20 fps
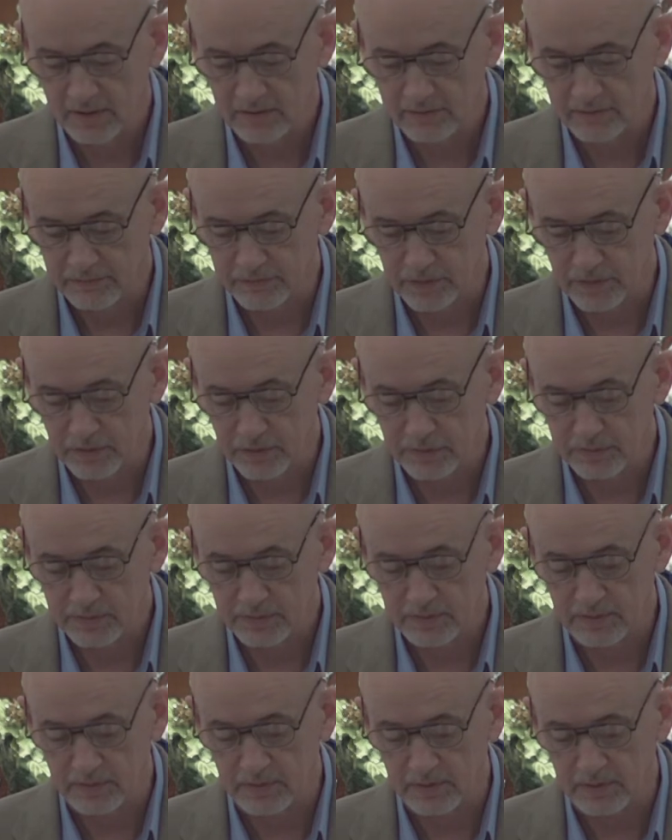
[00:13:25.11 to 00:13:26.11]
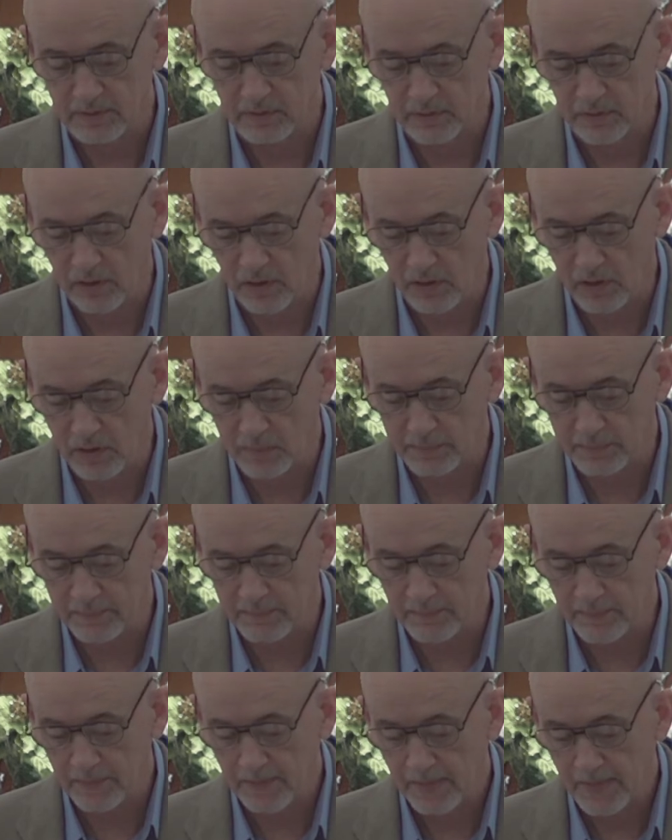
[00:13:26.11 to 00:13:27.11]
Flute or harp,
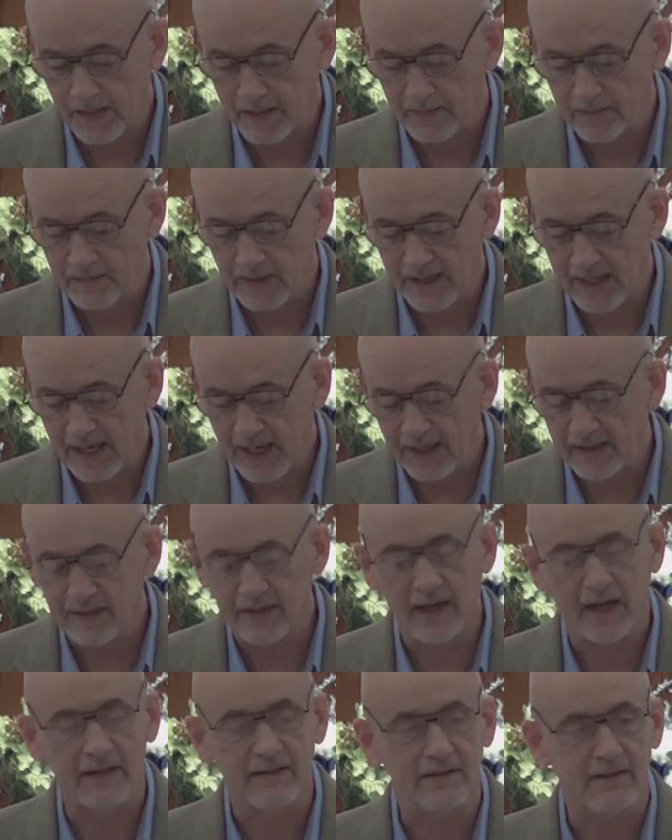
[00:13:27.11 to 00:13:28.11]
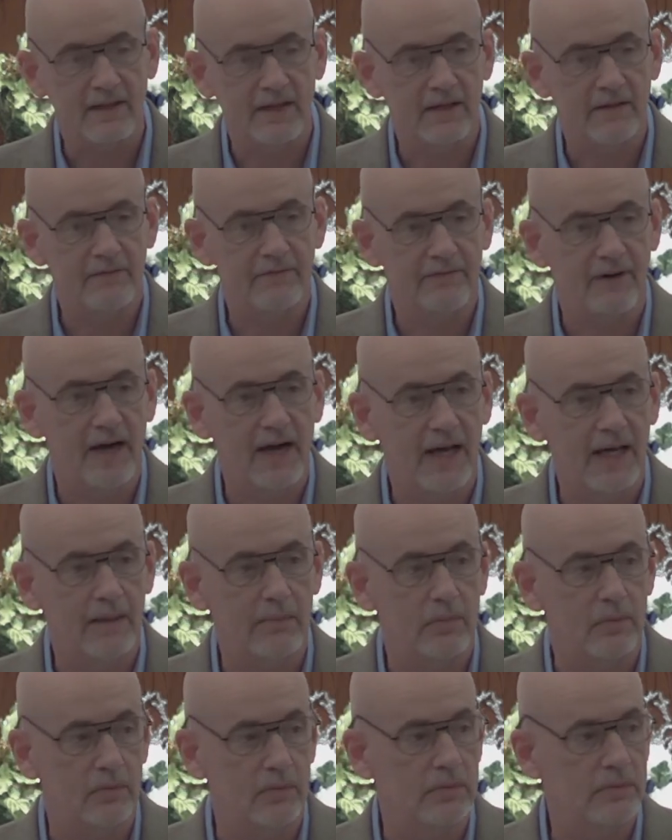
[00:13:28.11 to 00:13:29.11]
they had an
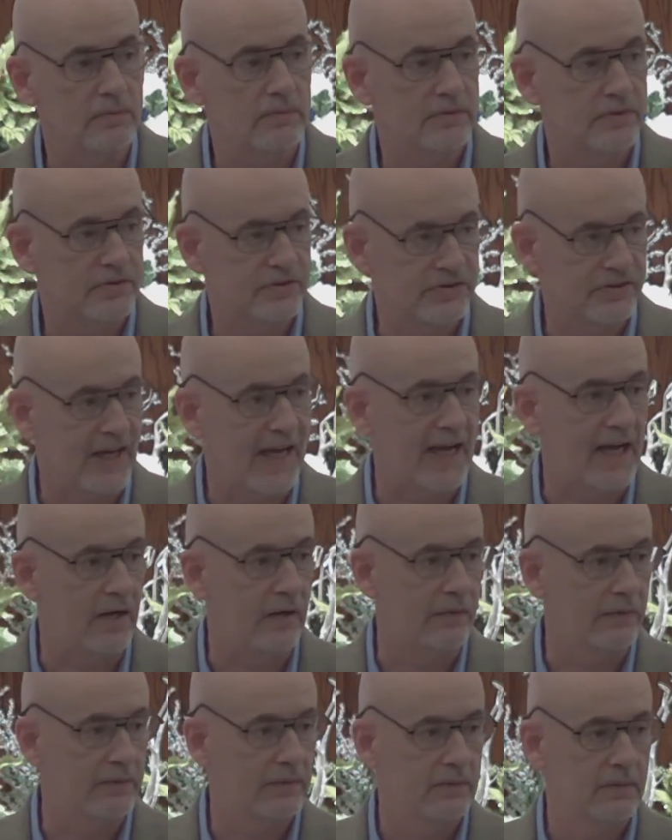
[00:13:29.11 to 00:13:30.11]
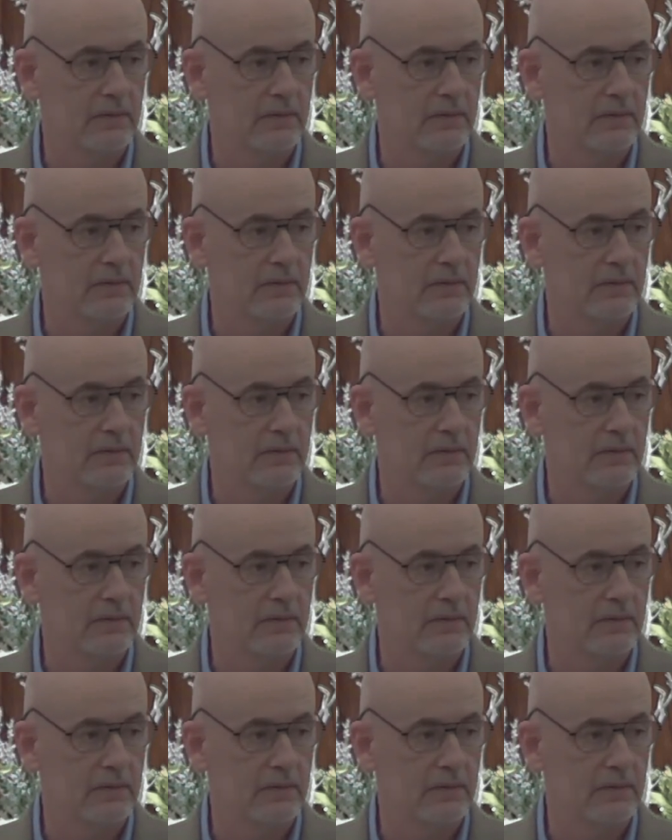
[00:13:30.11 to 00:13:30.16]
identifiable sound.